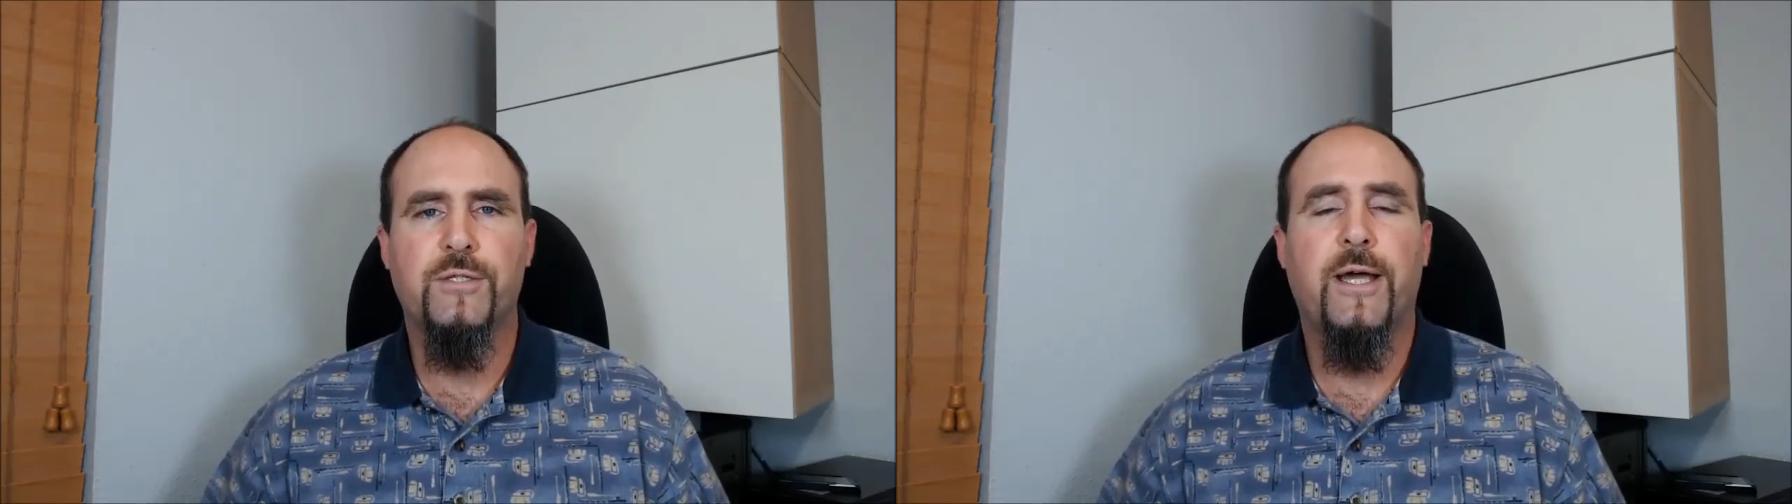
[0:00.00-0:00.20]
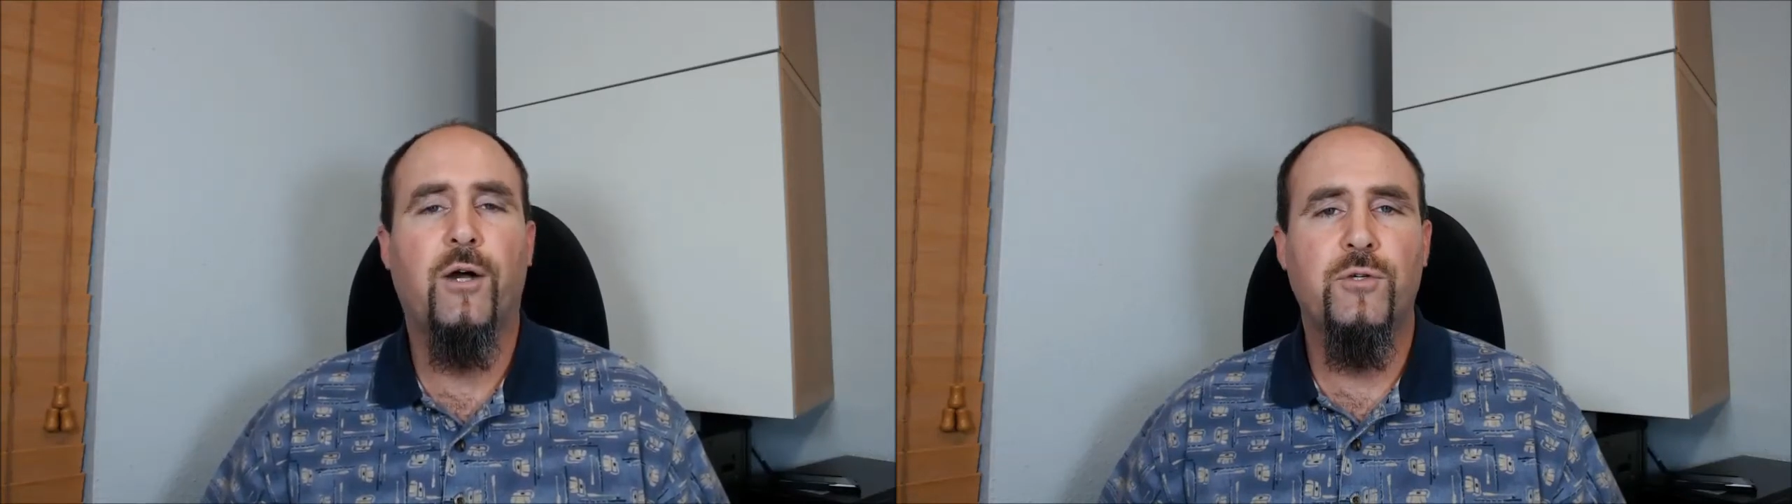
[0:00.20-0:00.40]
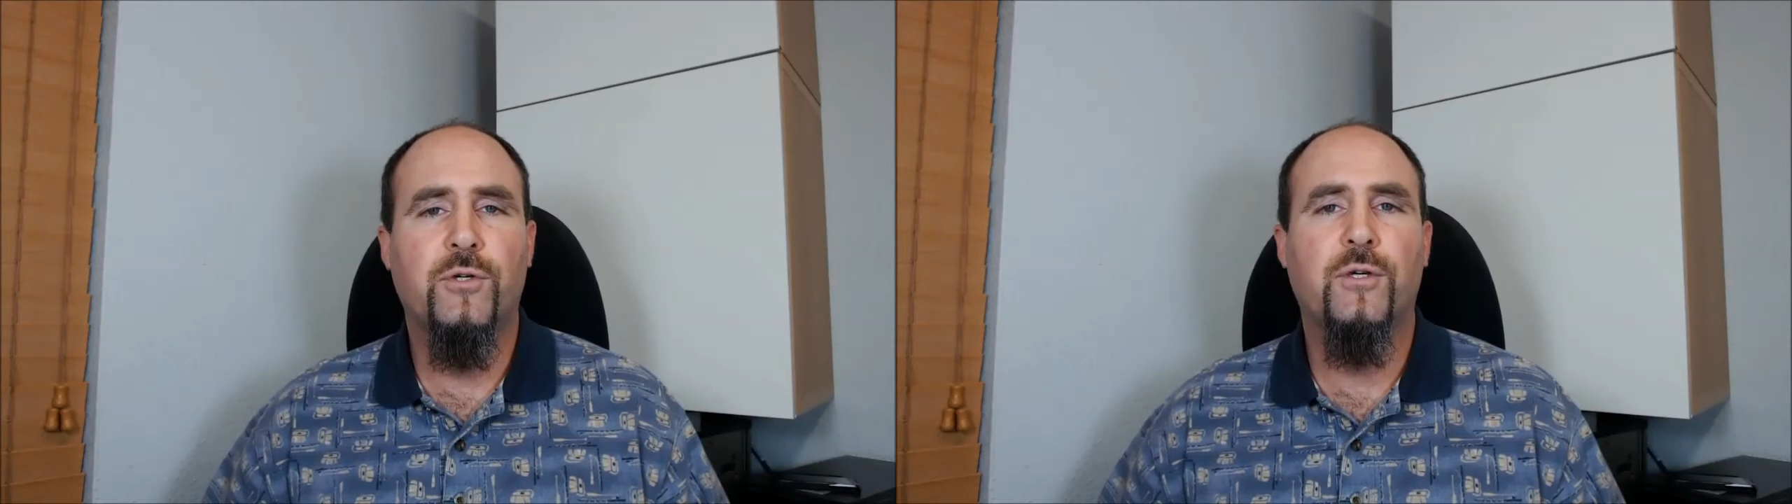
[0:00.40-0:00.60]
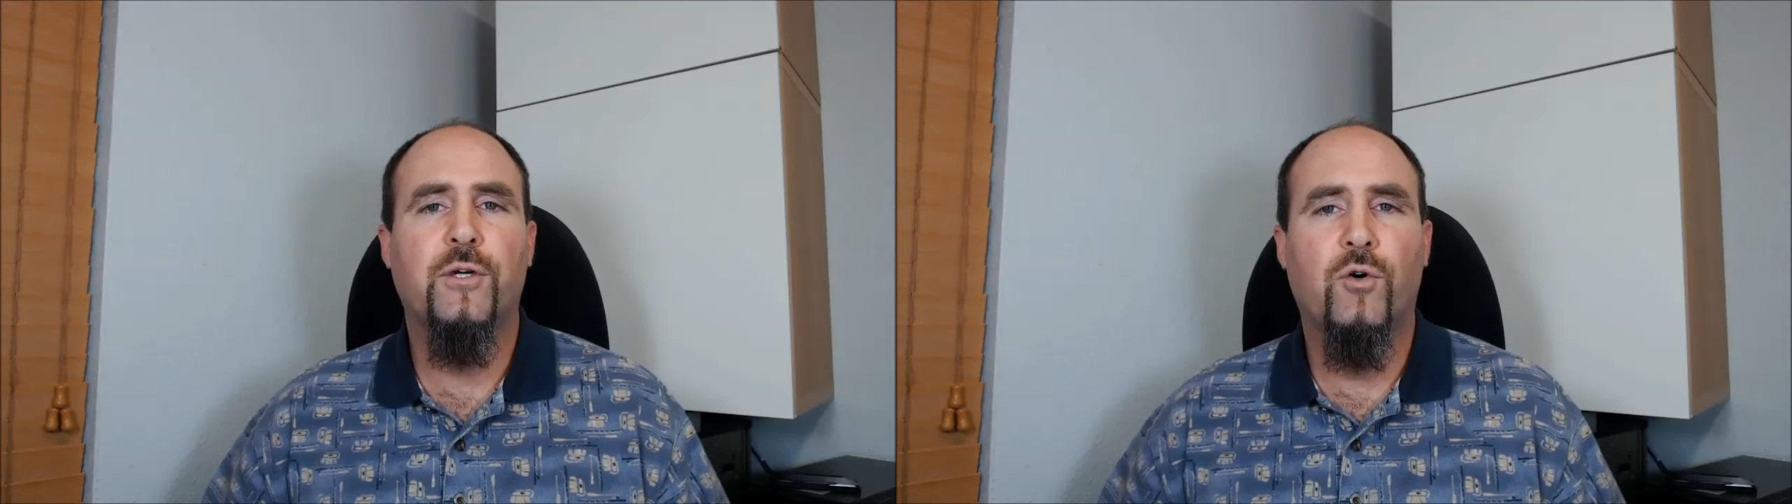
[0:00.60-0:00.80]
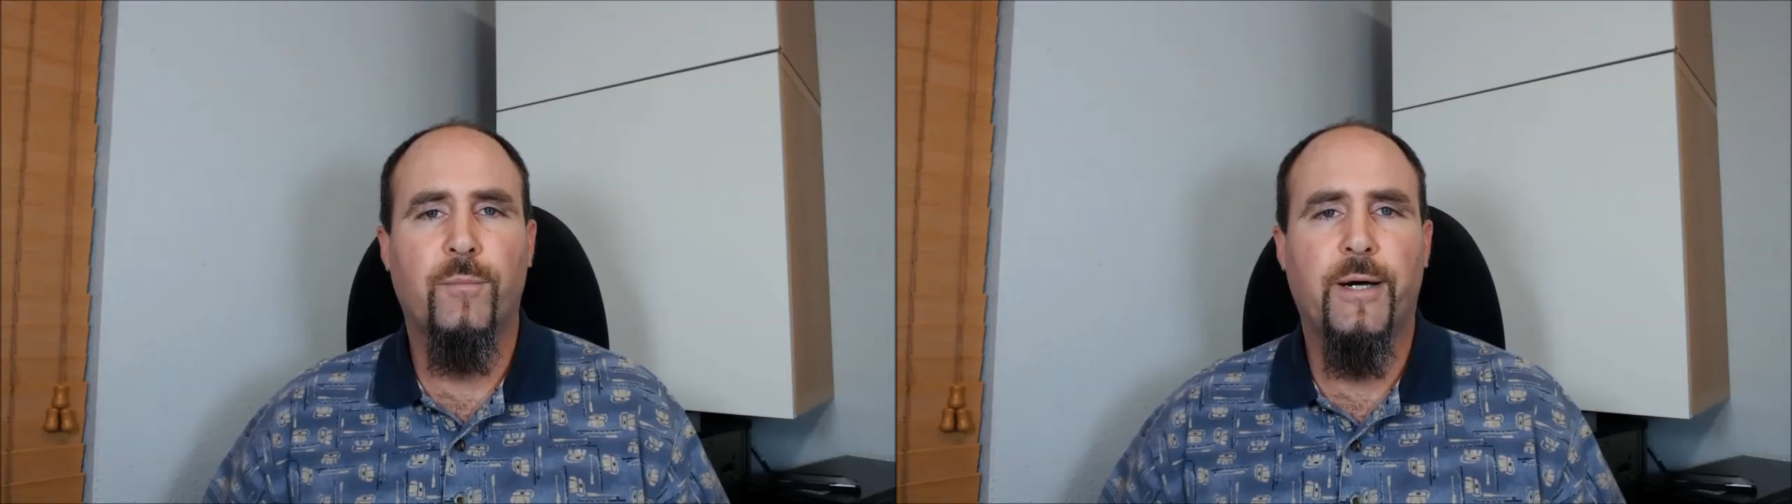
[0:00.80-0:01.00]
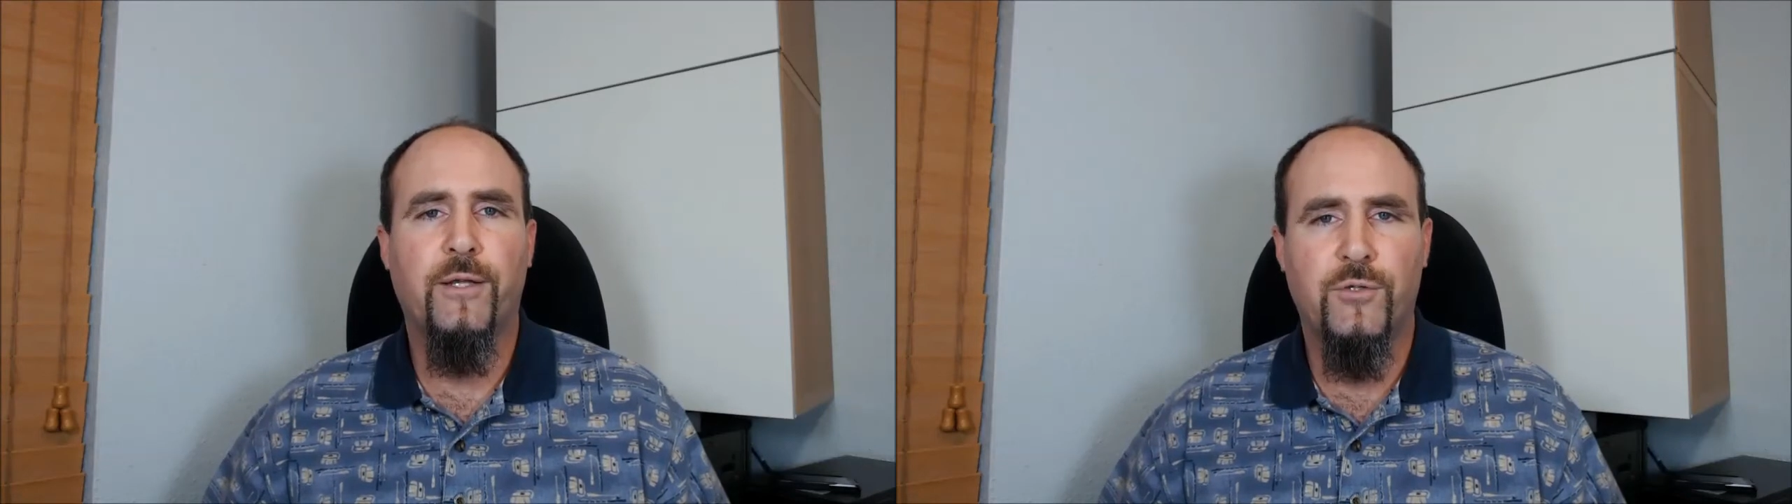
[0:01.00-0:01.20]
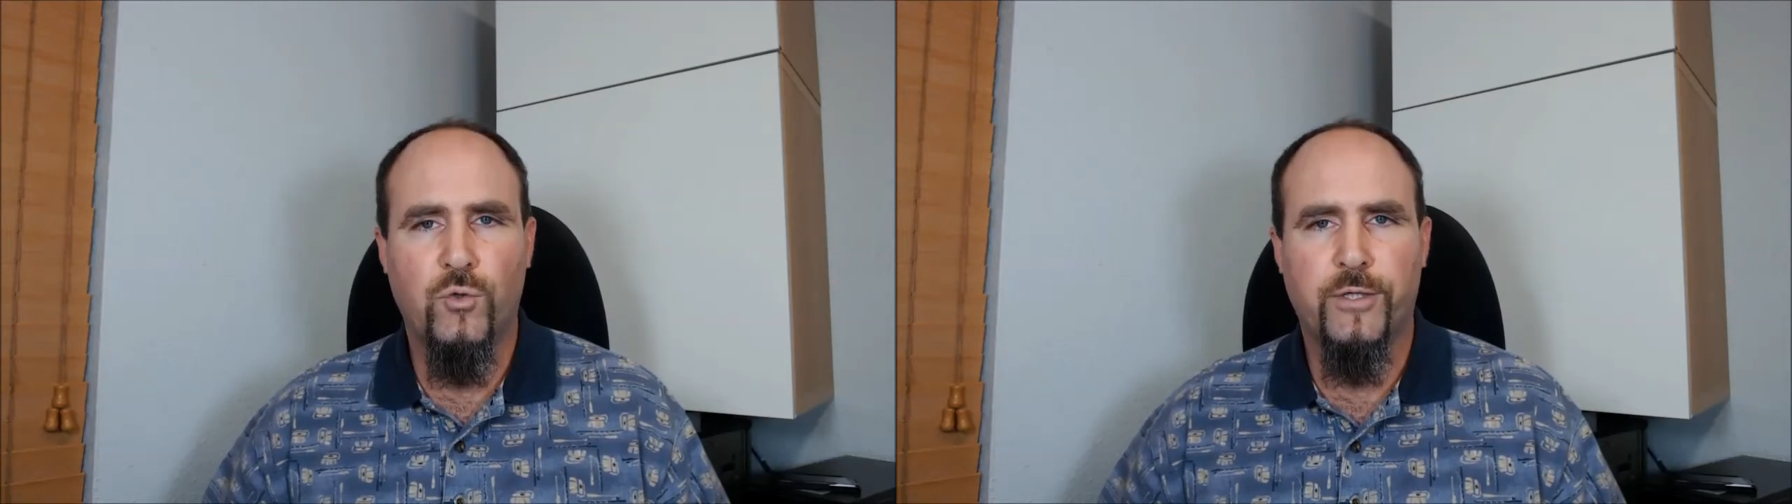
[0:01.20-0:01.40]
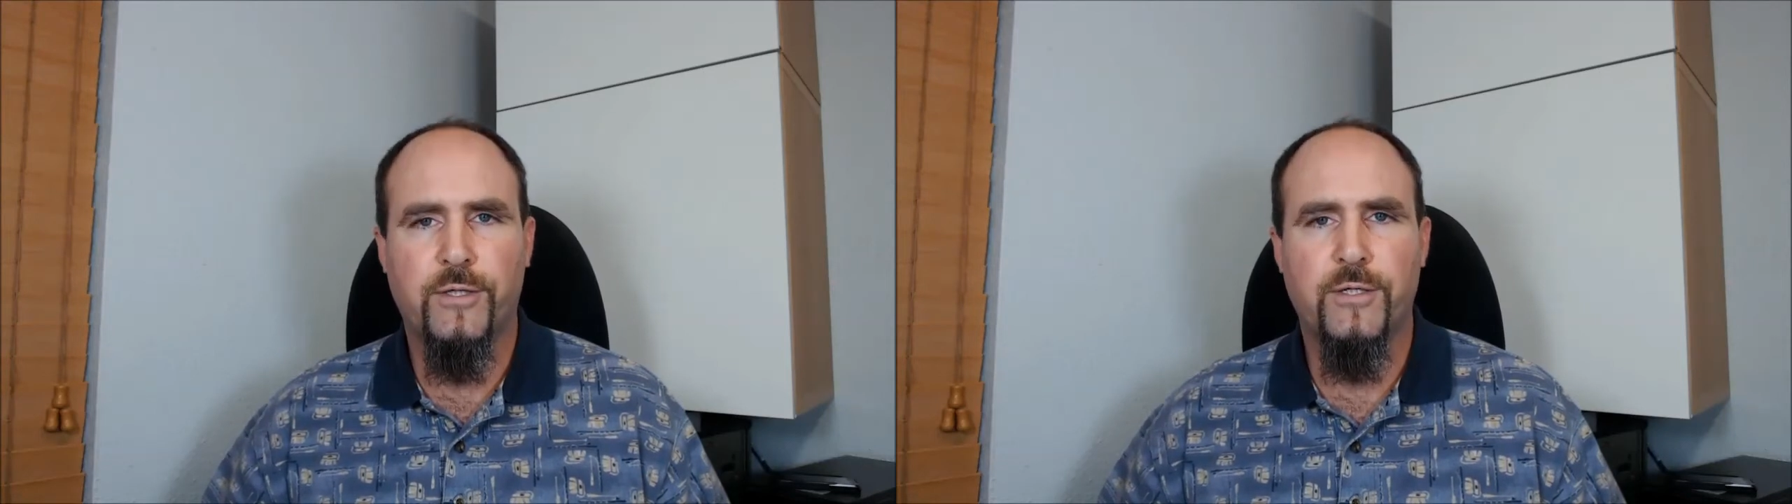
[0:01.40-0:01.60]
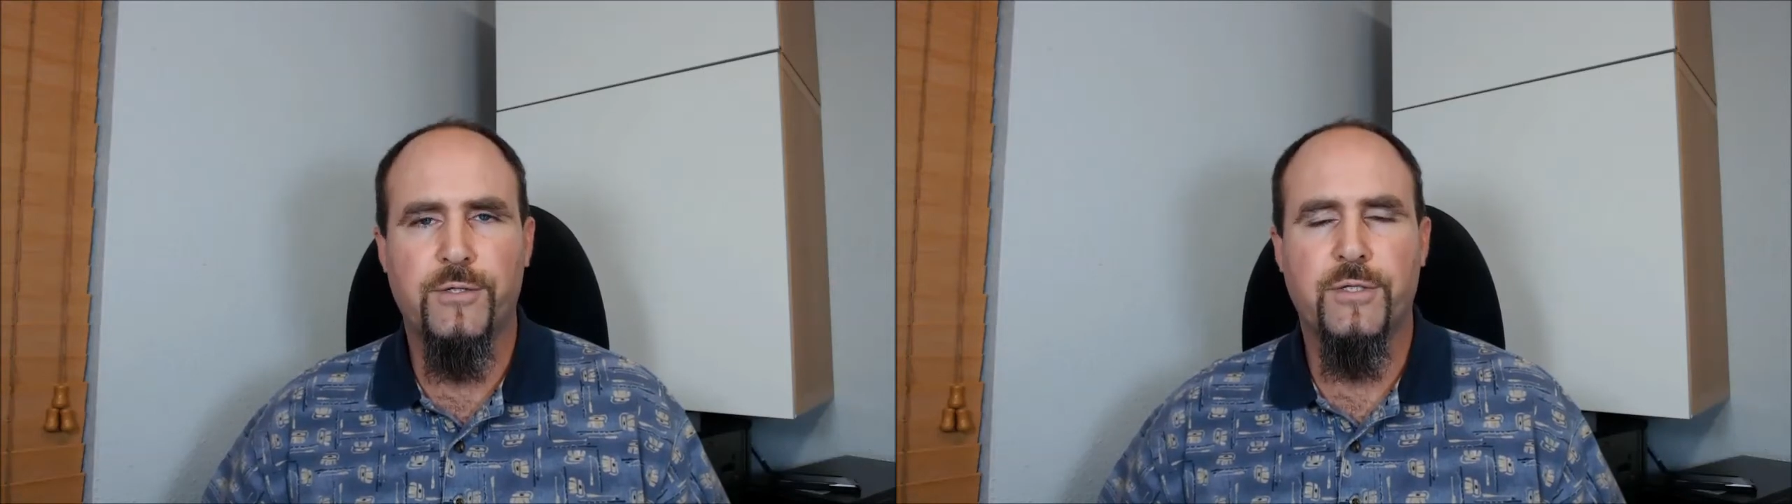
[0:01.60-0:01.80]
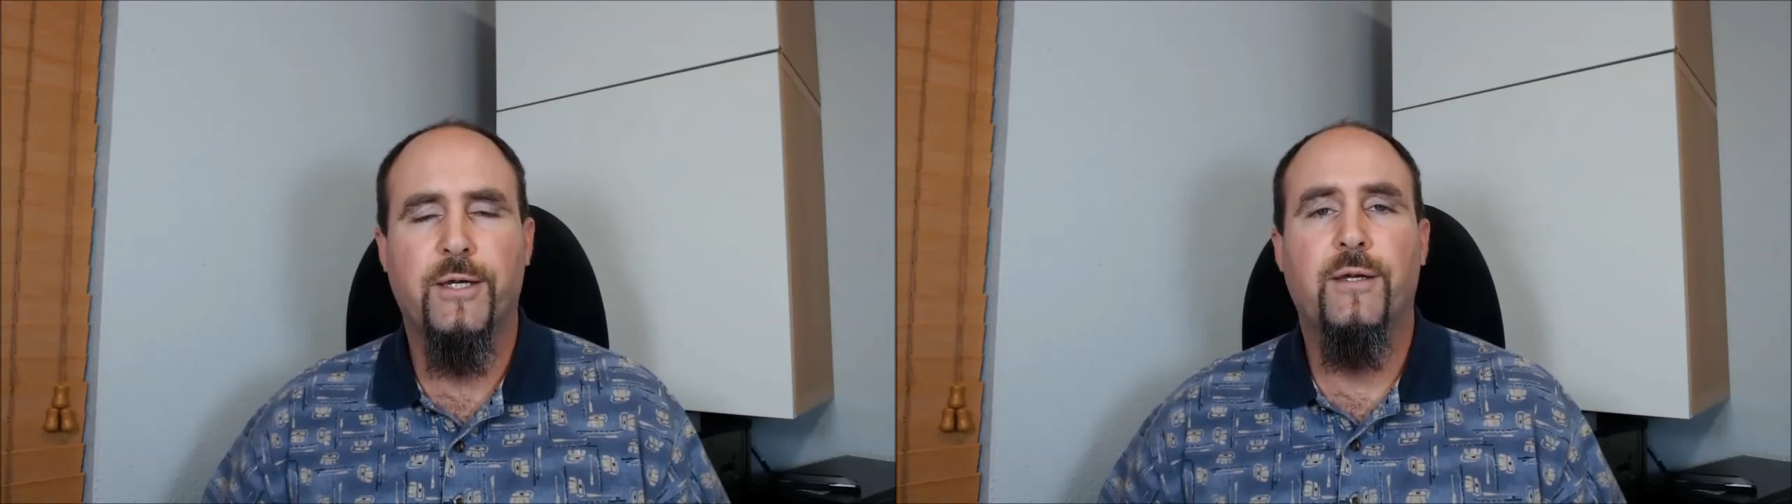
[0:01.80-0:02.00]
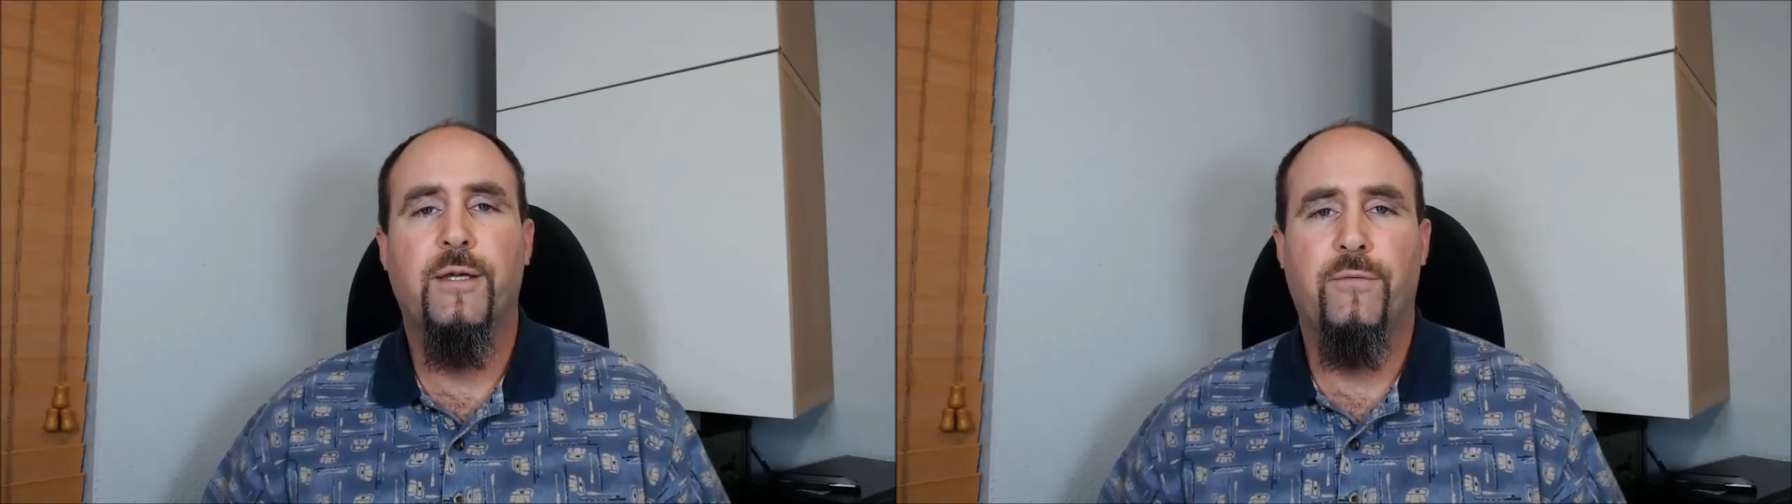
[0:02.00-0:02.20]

is how you can go about doing this